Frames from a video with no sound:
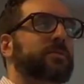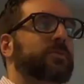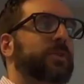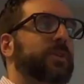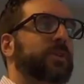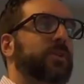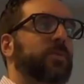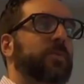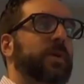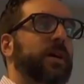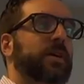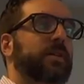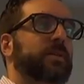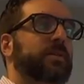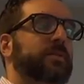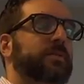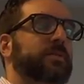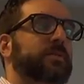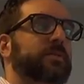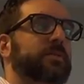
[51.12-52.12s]
one nomad
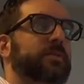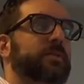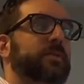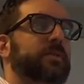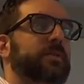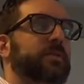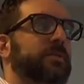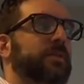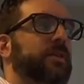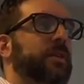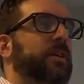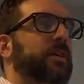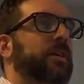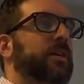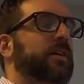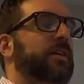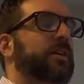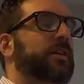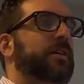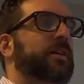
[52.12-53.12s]

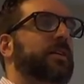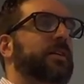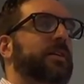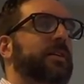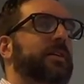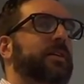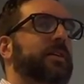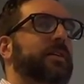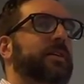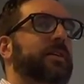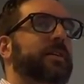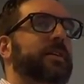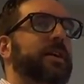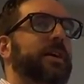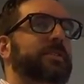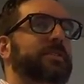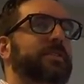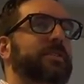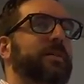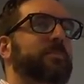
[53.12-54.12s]
uh,
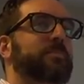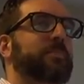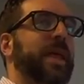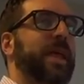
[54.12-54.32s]
custom